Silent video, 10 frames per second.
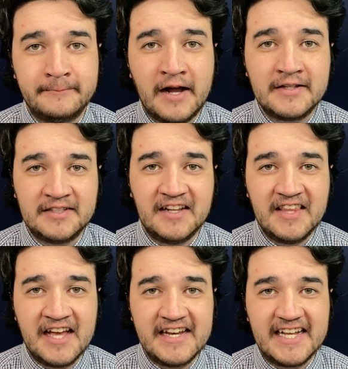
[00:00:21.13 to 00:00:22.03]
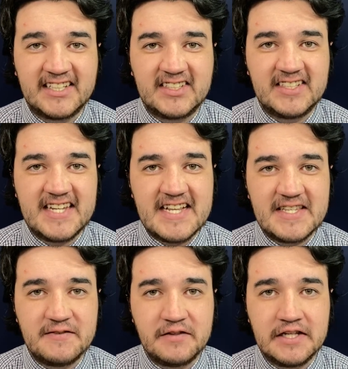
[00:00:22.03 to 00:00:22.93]
I said that
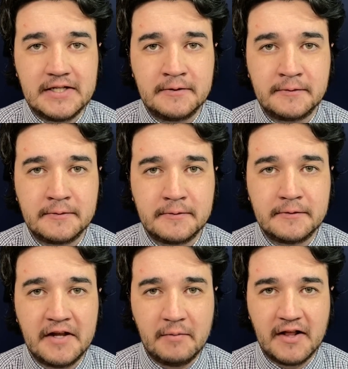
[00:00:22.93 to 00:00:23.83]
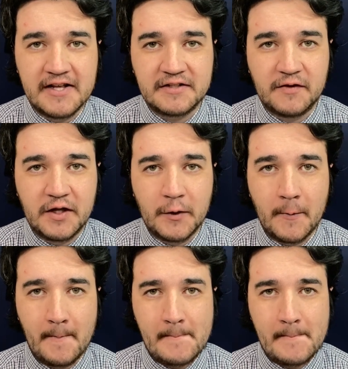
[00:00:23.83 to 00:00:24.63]
extensively in my last video.